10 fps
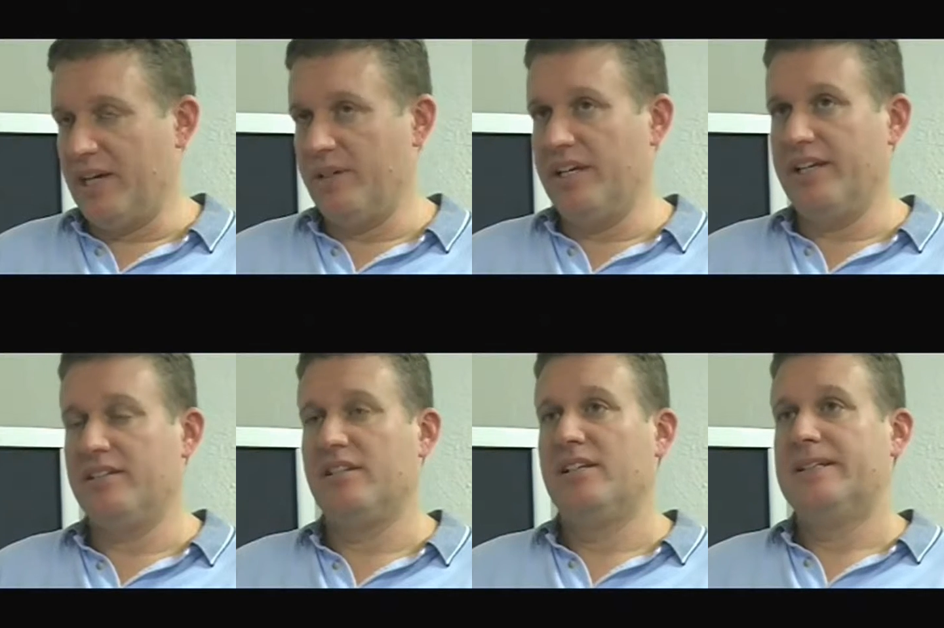
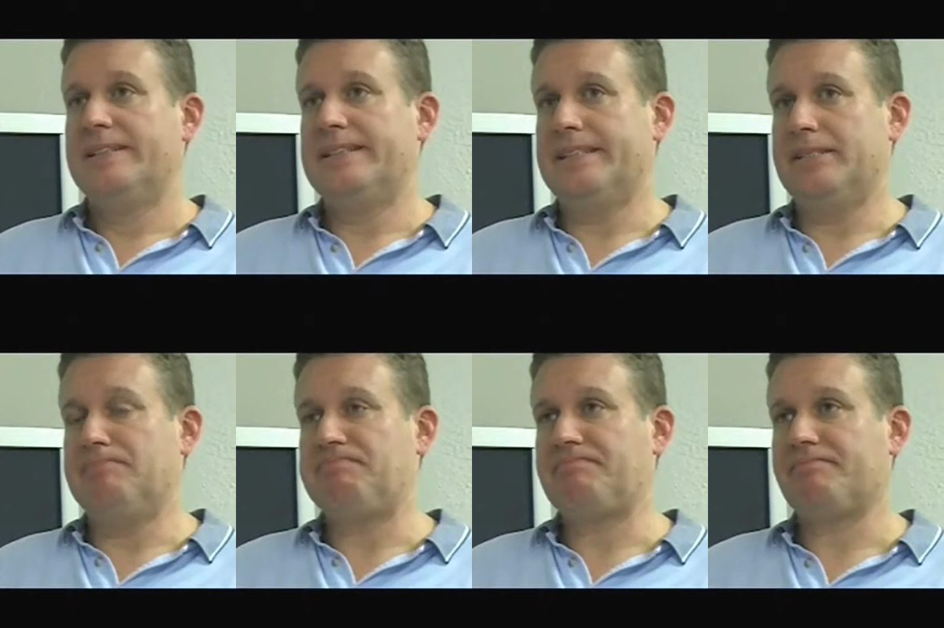nowadays.
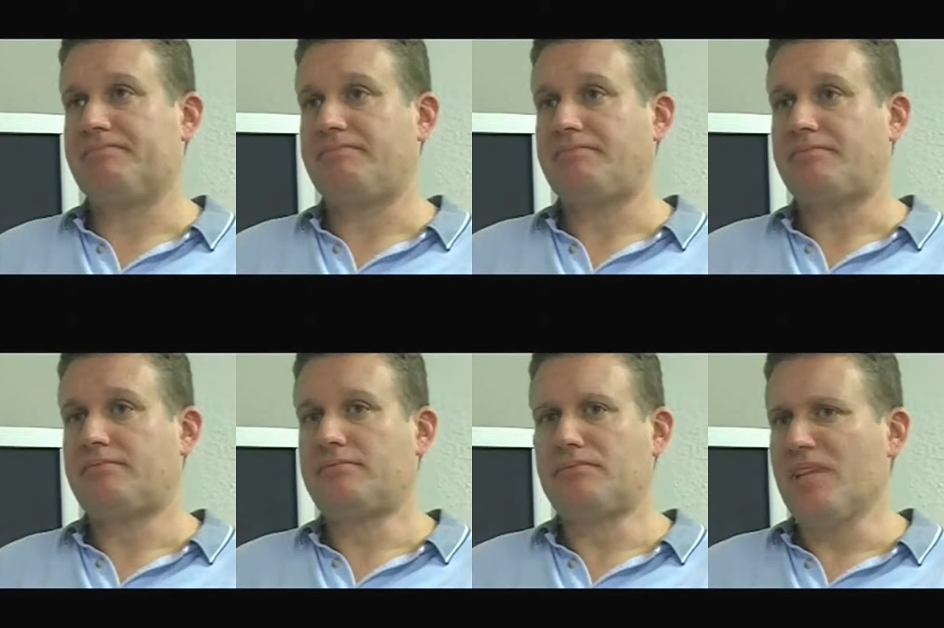I
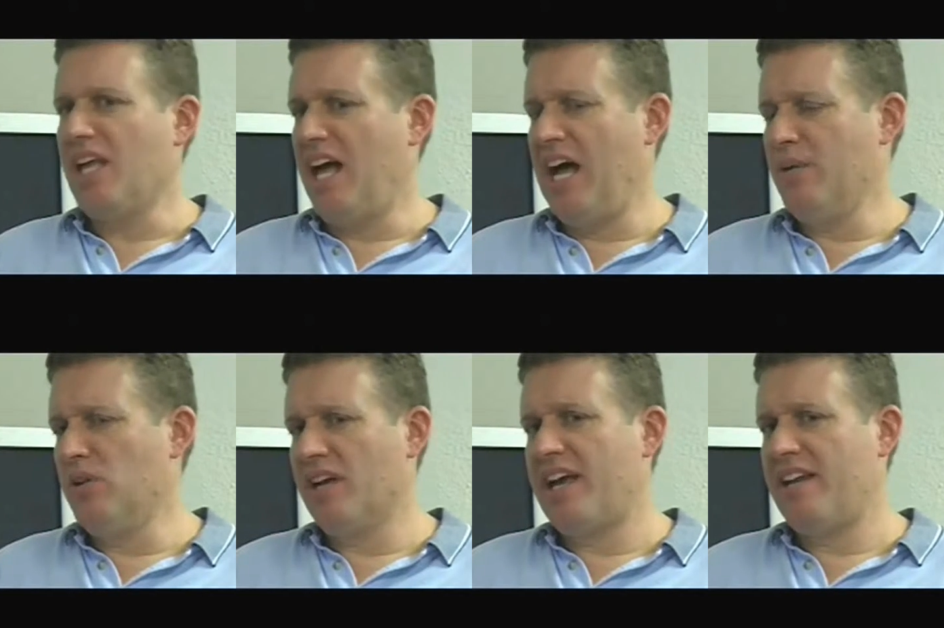would
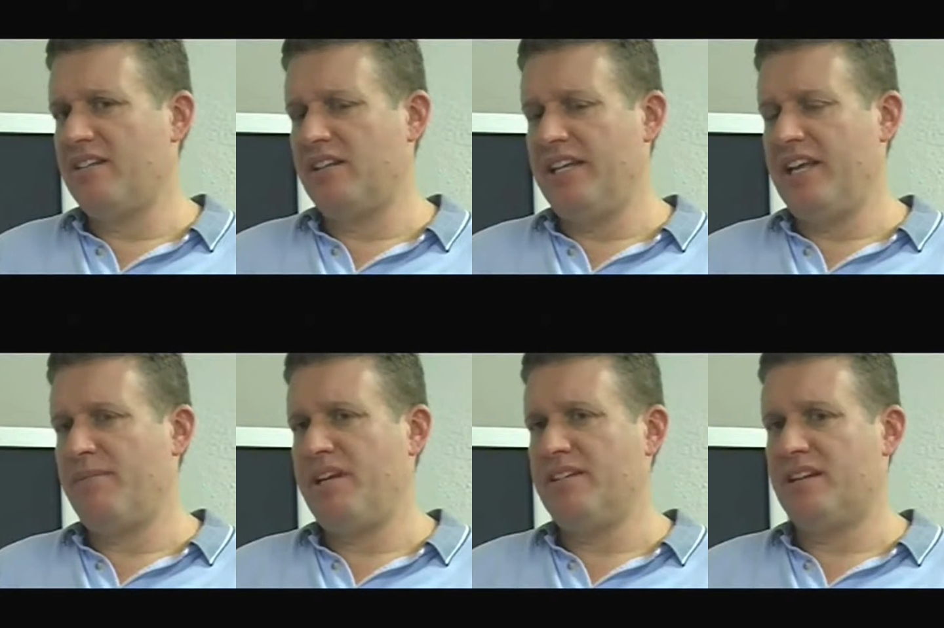look at it as lead
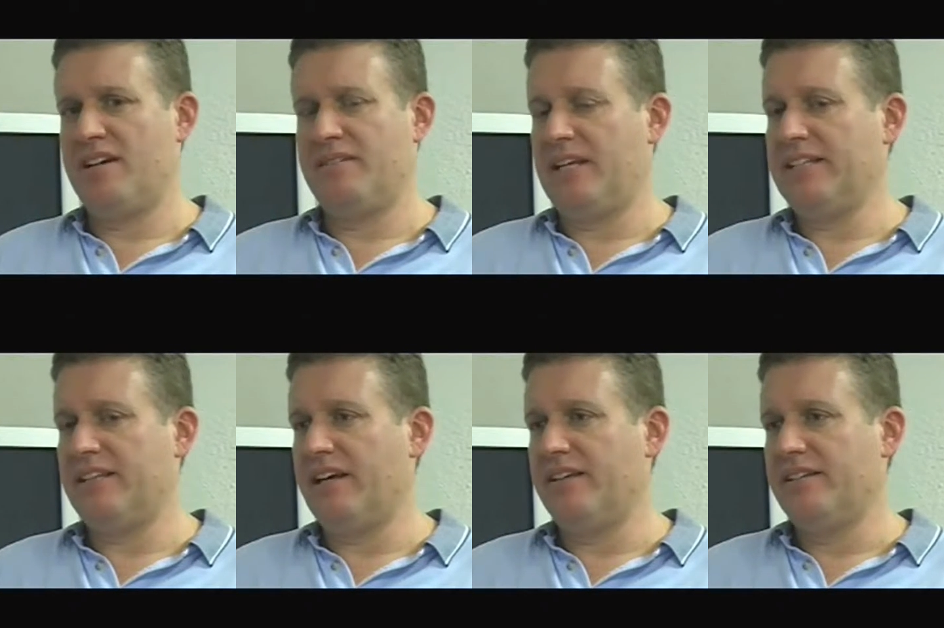AP is kind of like
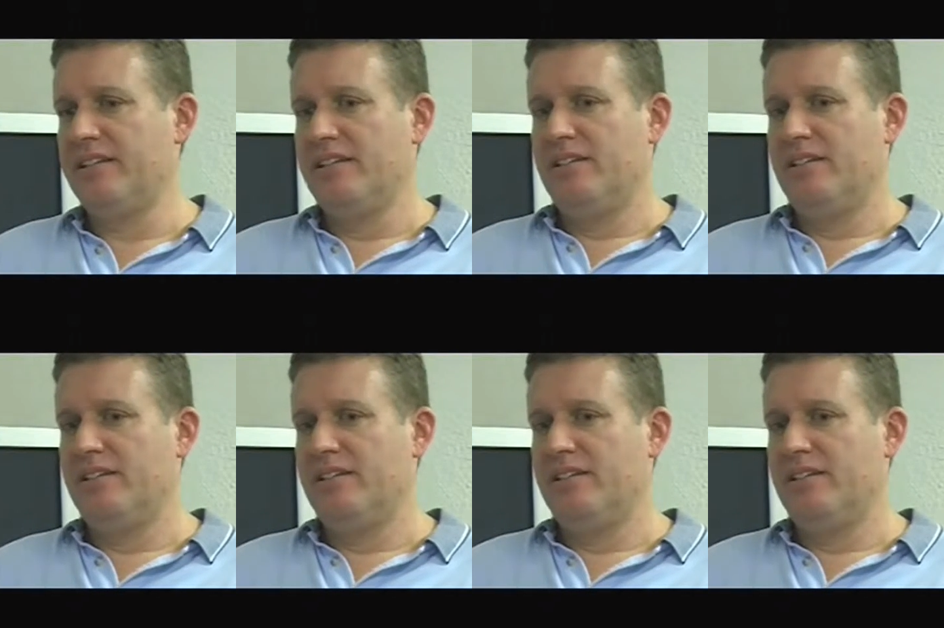that.